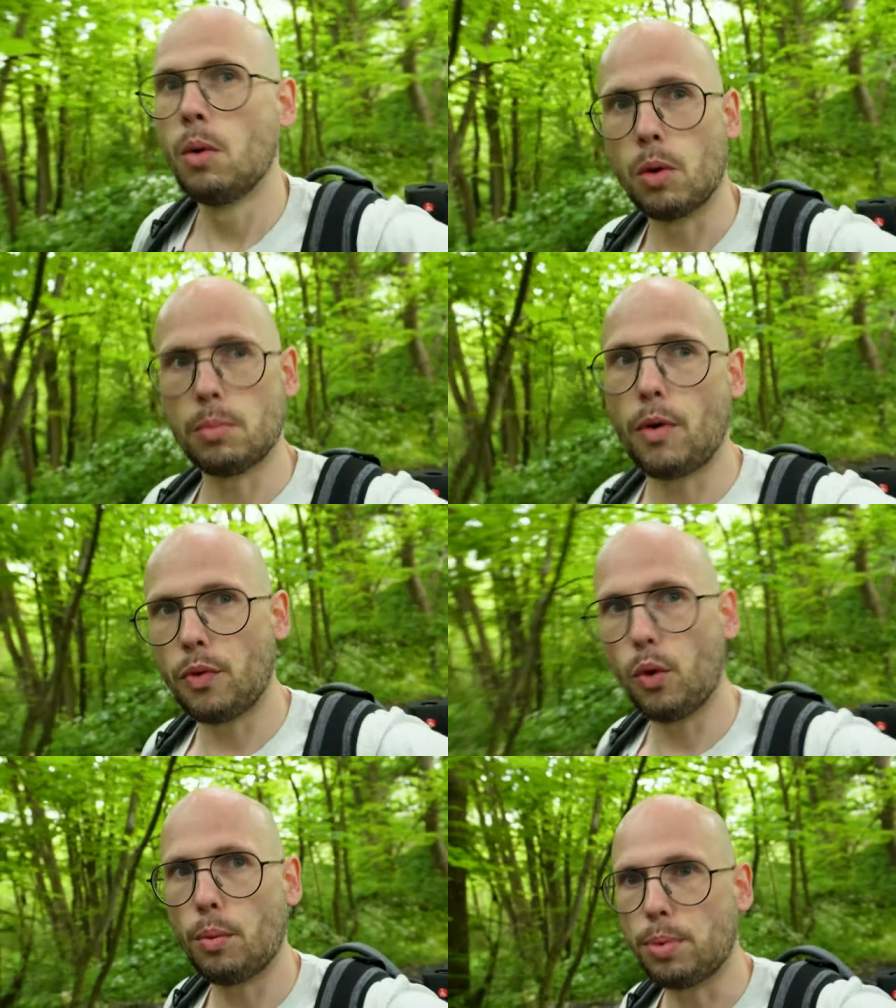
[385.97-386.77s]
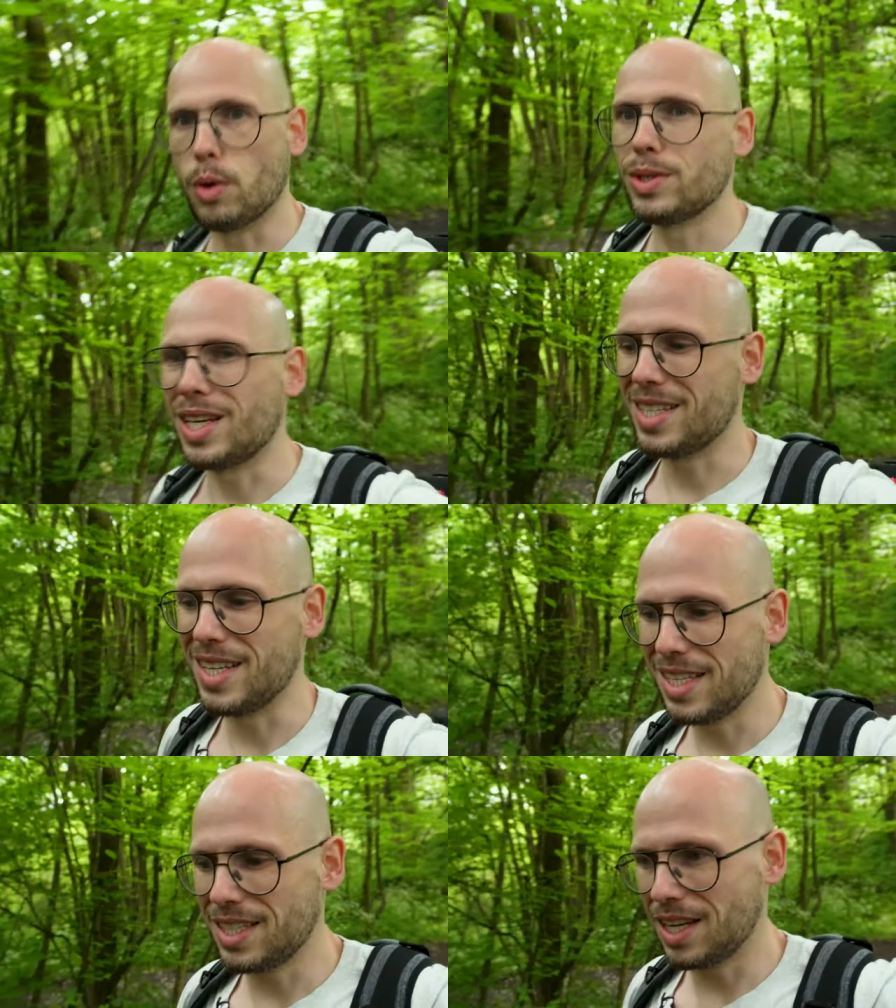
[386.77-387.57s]
One of my thought
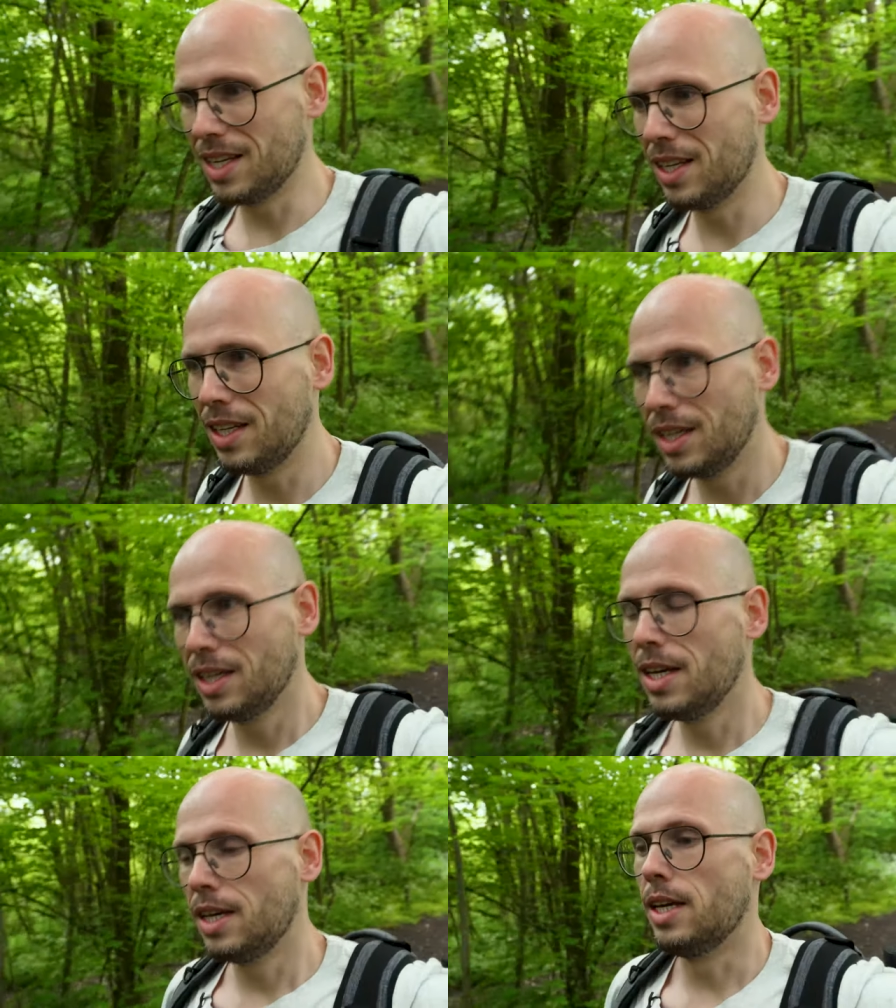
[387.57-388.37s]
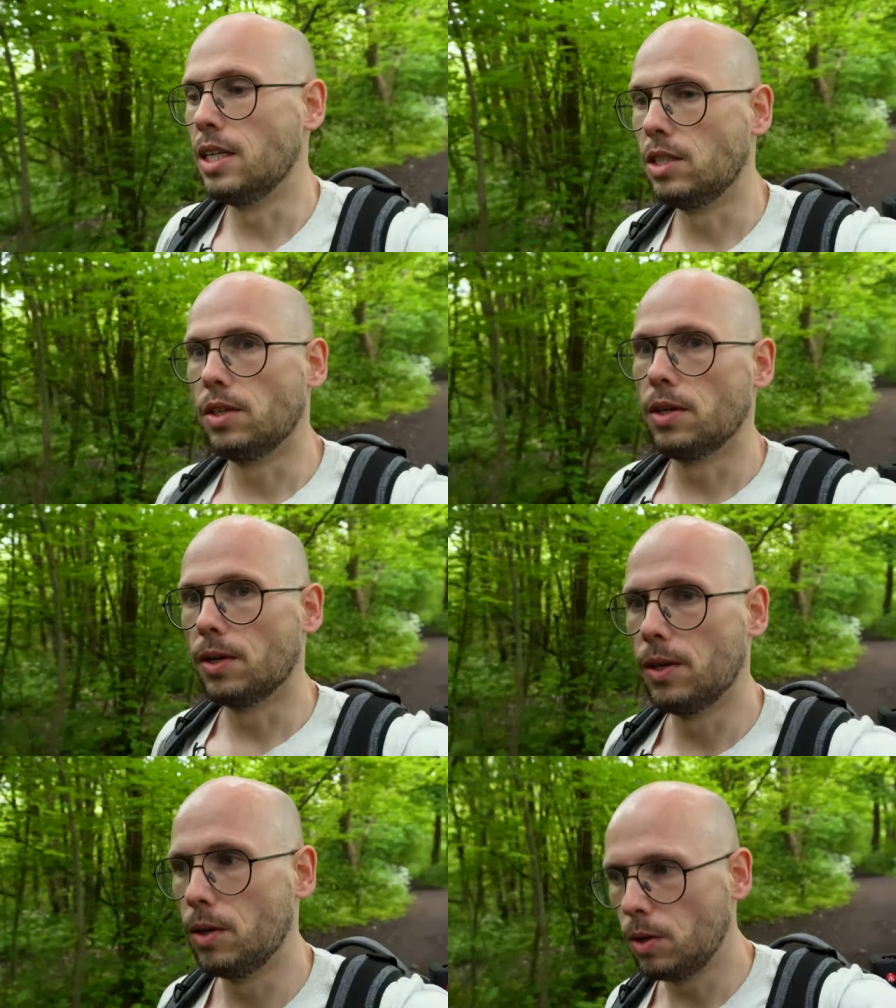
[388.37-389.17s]
processes is
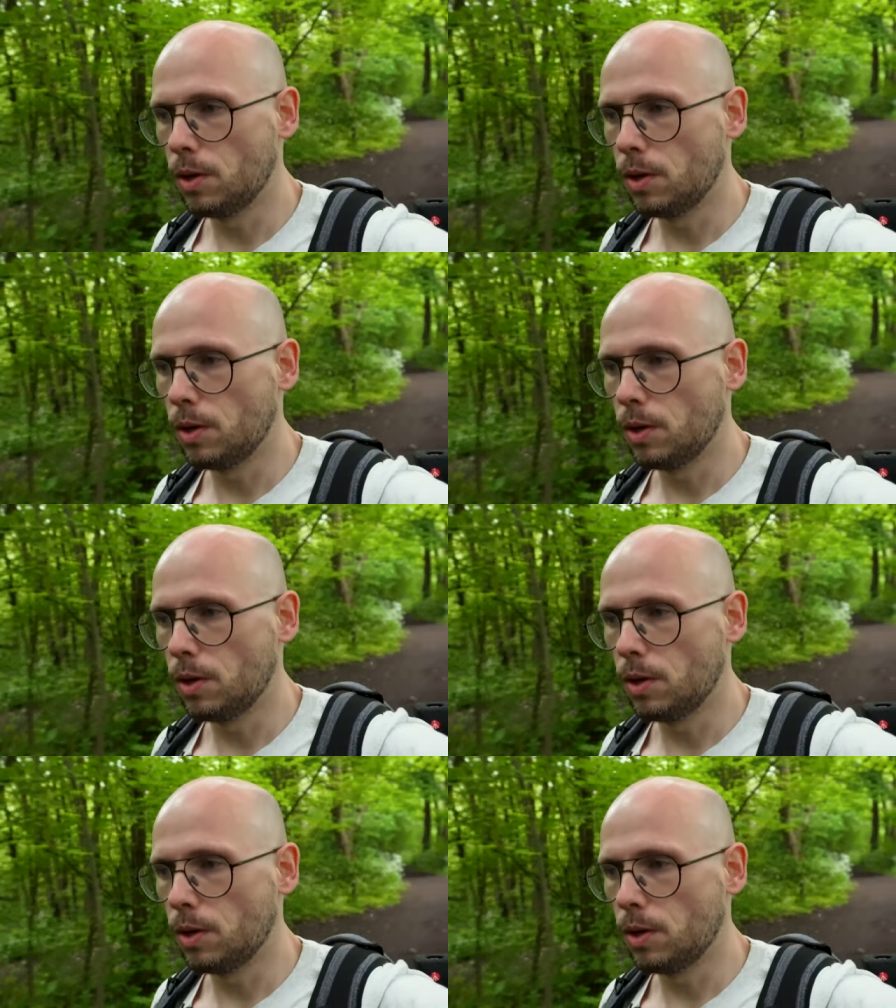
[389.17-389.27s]
that